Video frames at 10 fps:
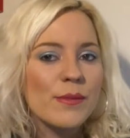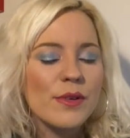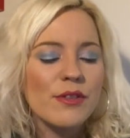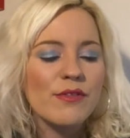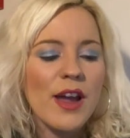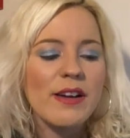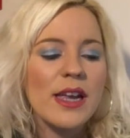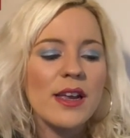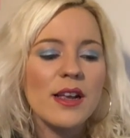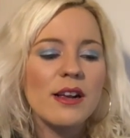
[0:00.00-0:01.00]

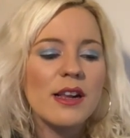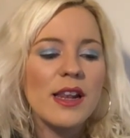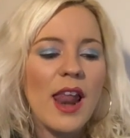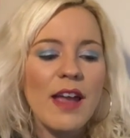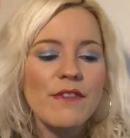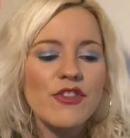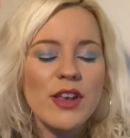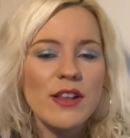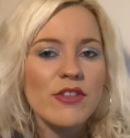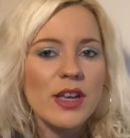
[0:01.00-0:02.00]
very
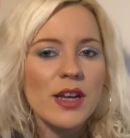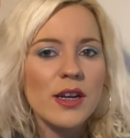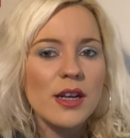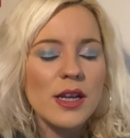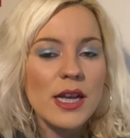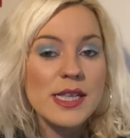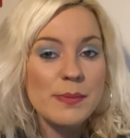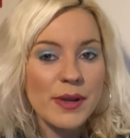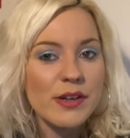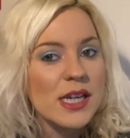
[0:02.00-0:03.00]
life-changing
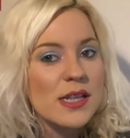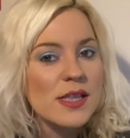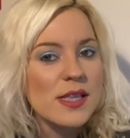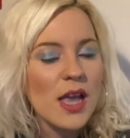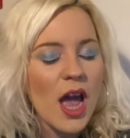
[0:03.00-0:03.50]
experience.